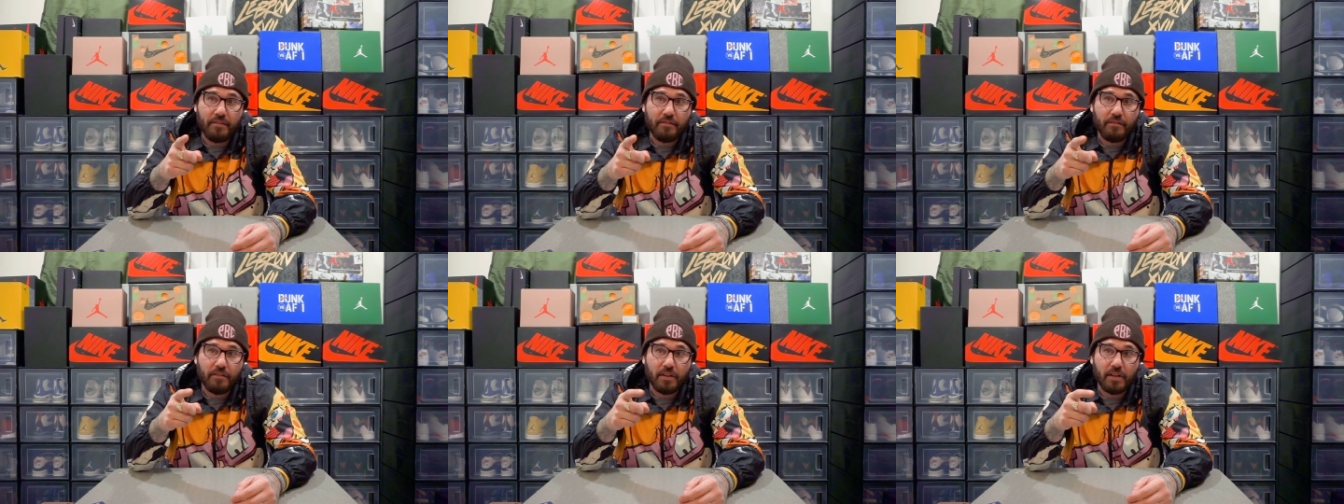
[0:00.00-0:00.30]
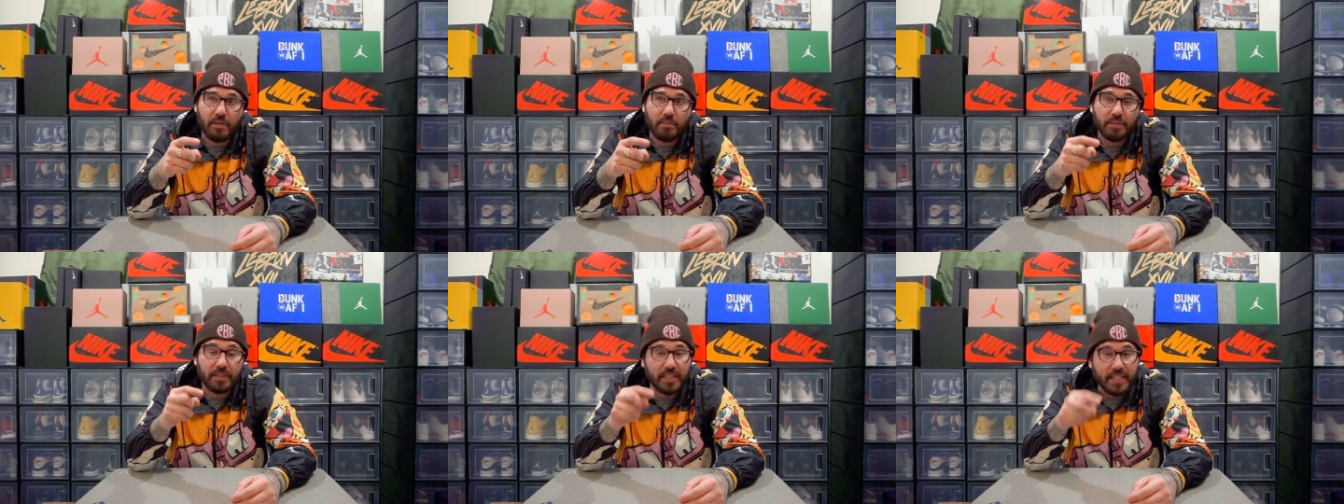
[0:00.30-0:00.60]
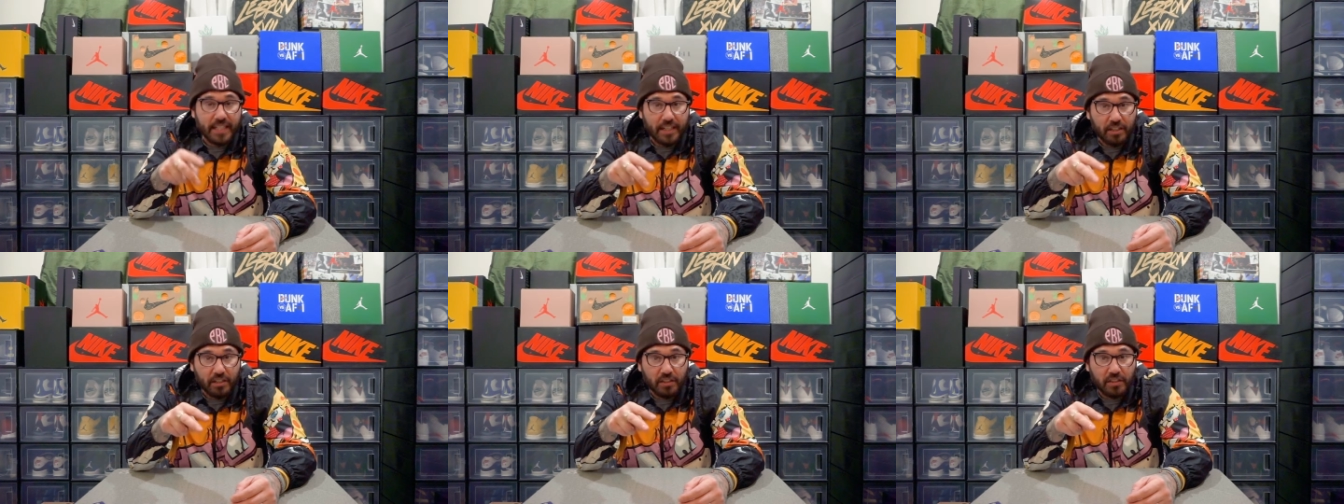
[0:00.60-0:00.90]
from
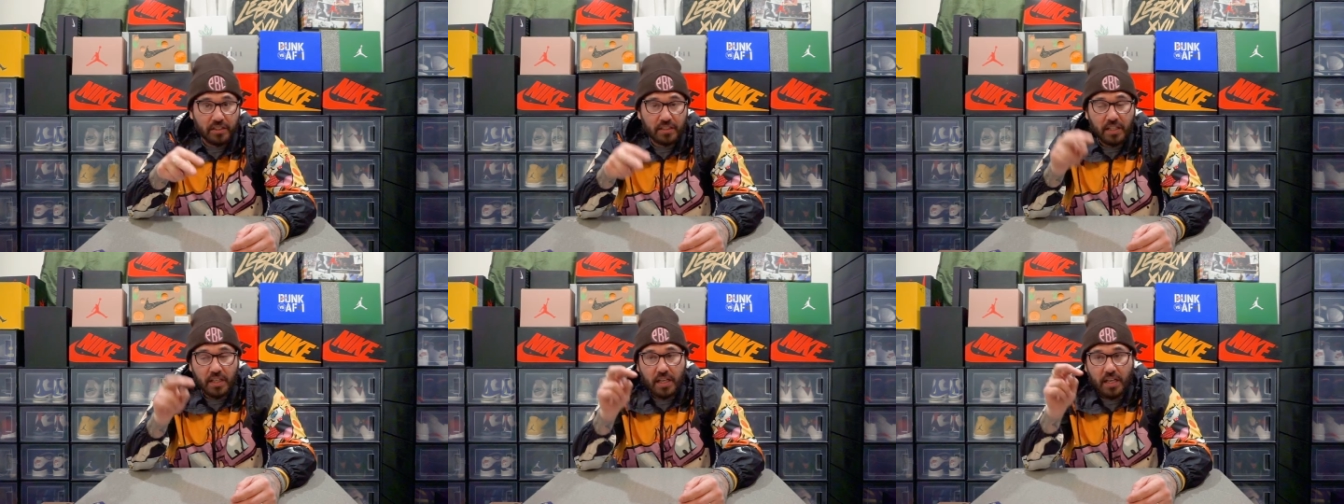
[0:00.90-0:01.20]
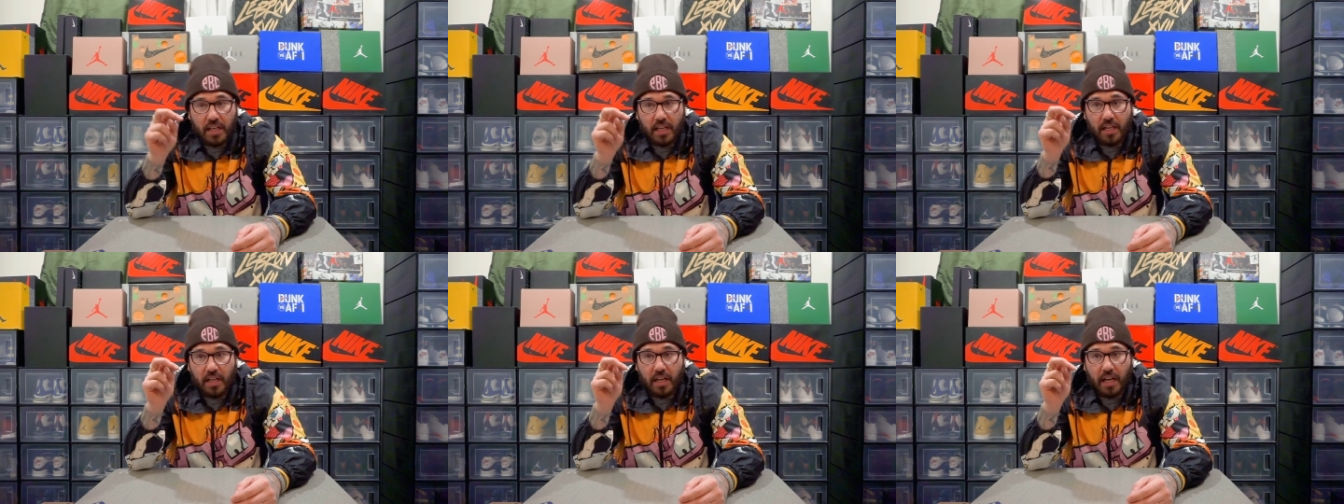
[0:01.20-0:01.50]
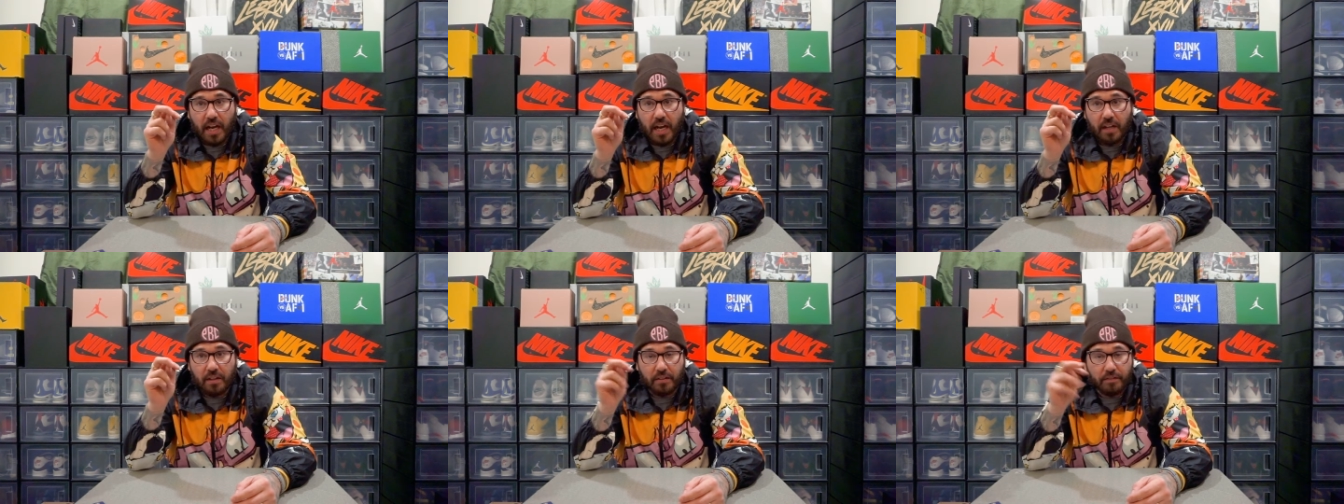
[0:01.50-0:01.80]
Sneakers,
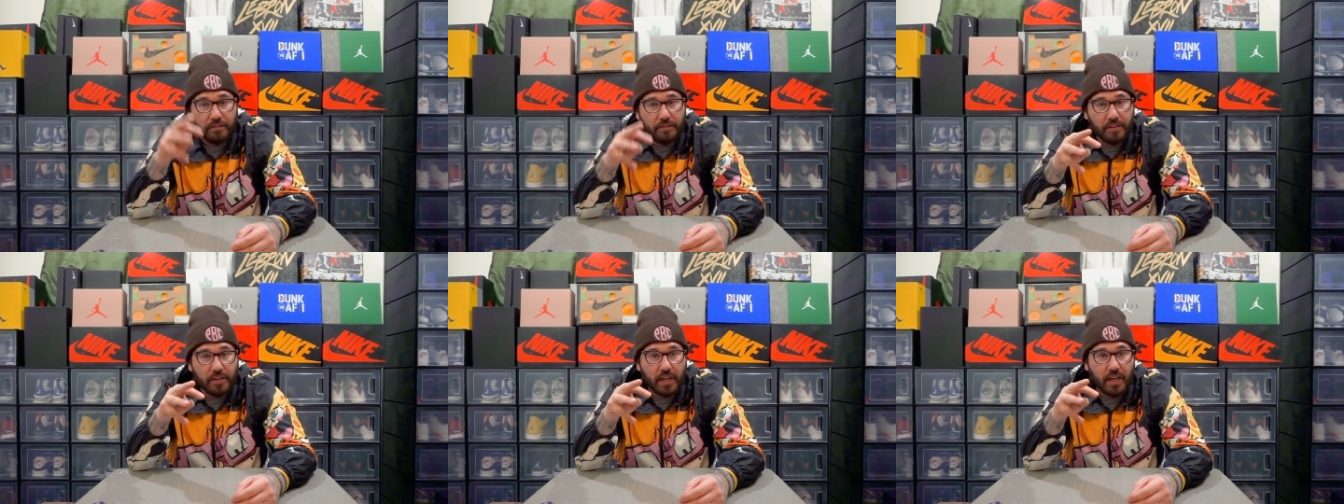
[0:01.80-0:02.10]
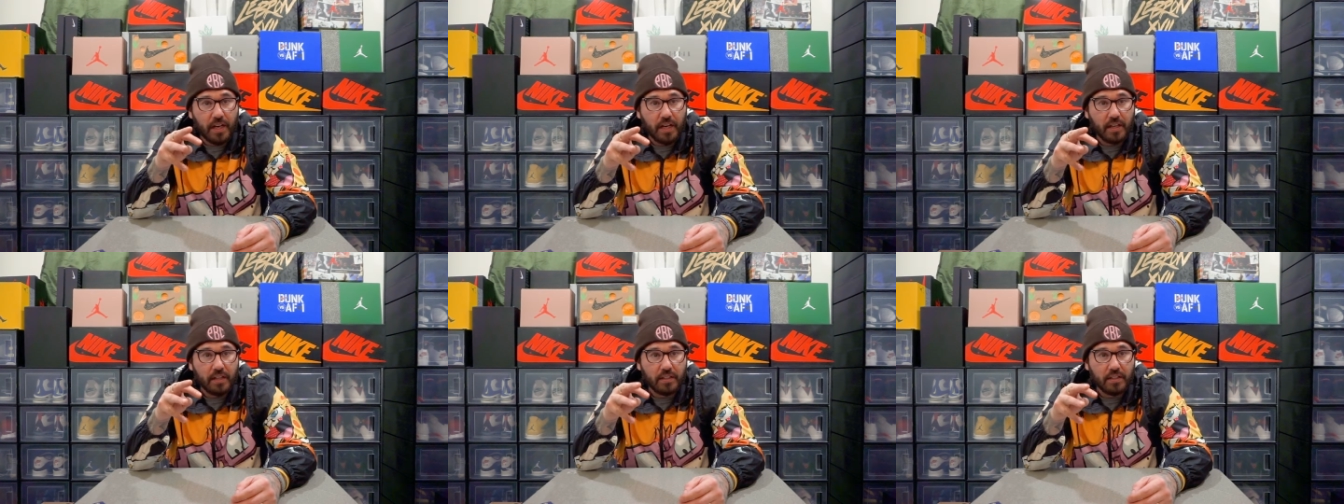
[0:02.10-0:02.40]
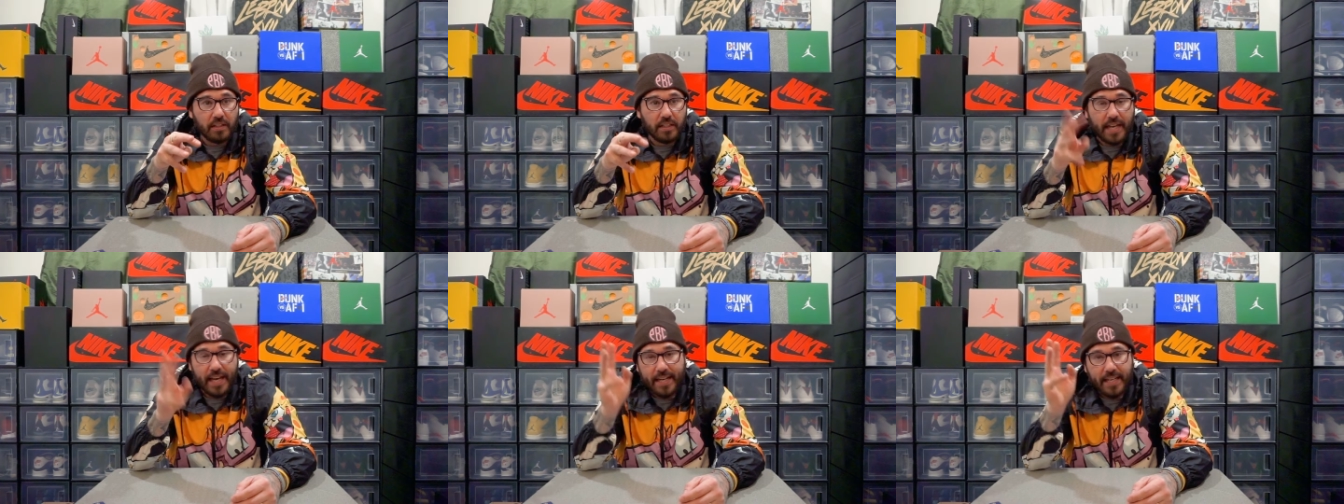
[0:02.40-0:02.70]

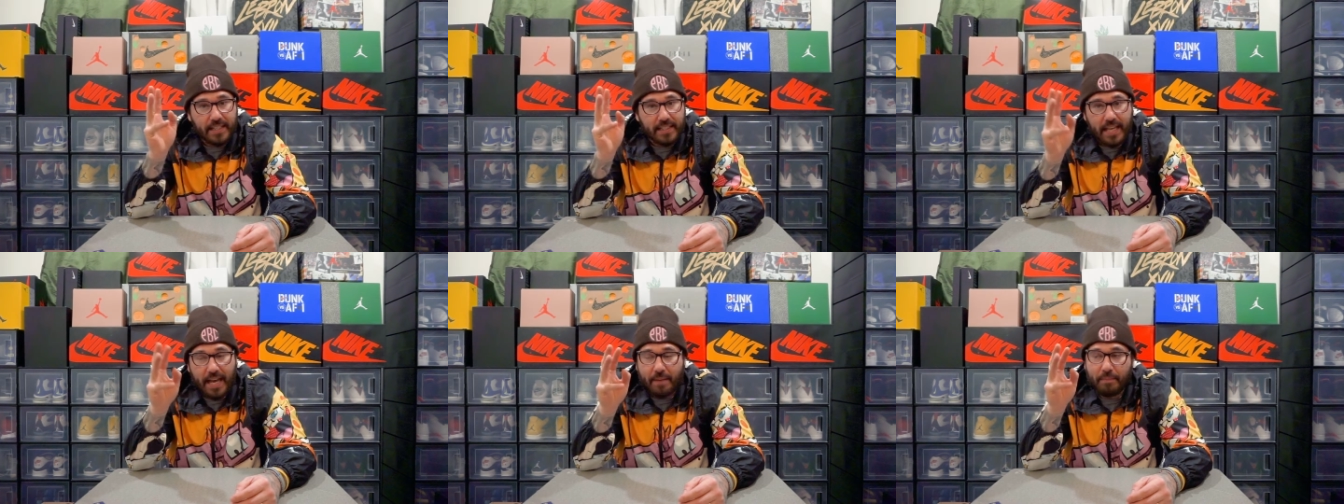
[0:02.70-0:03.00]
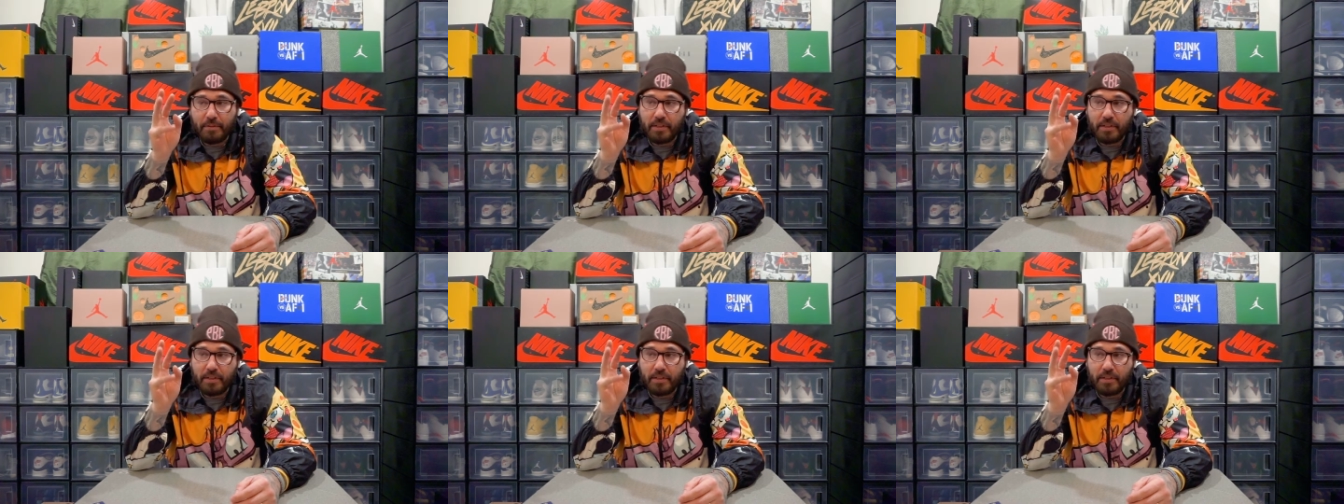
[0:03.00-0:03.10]
the Nike's app.